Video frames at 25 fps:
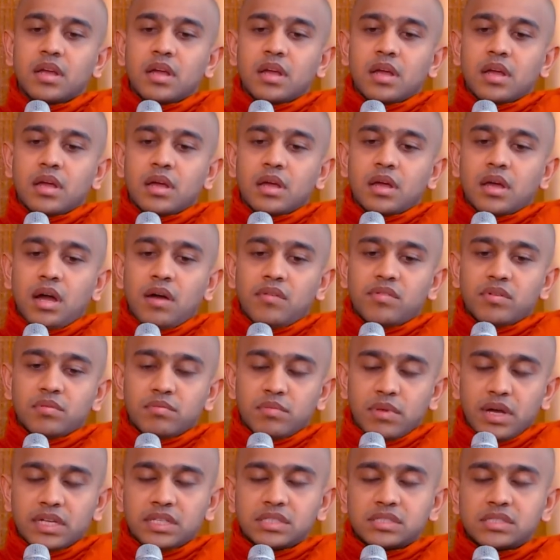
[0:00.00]
Our
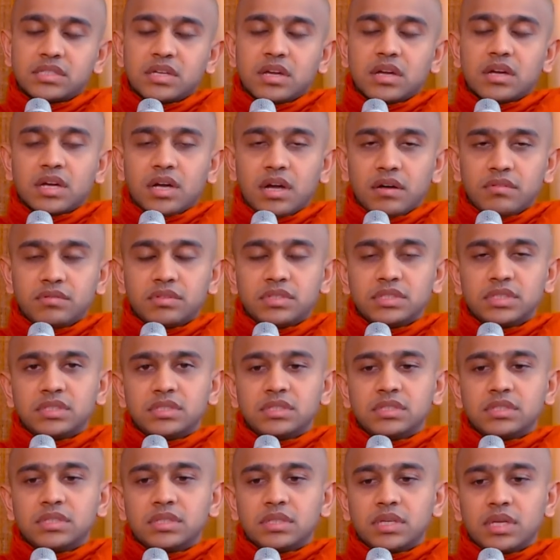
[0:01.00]
minds are covered
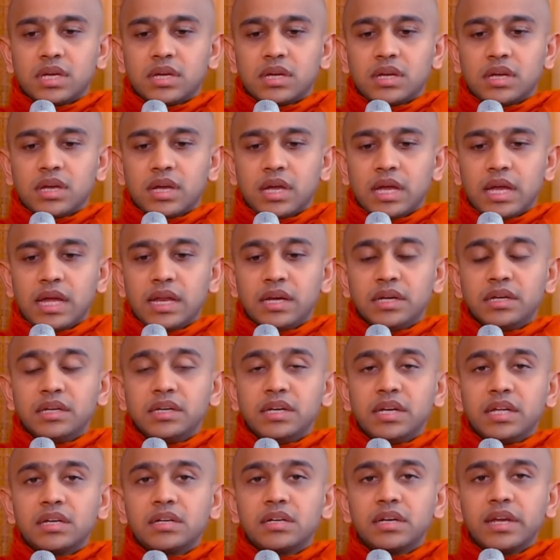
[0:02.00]
and
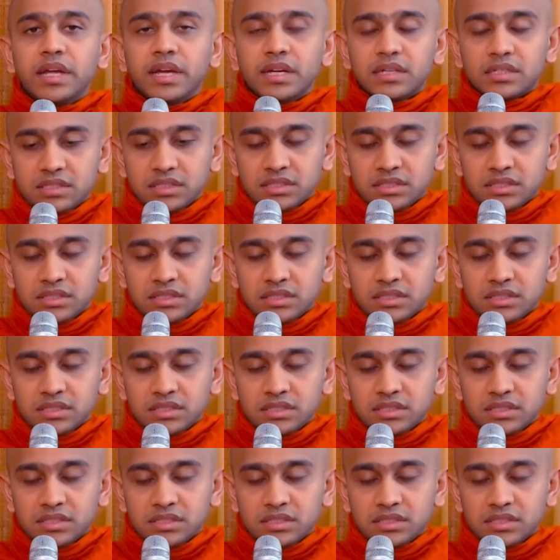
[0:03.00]
neglected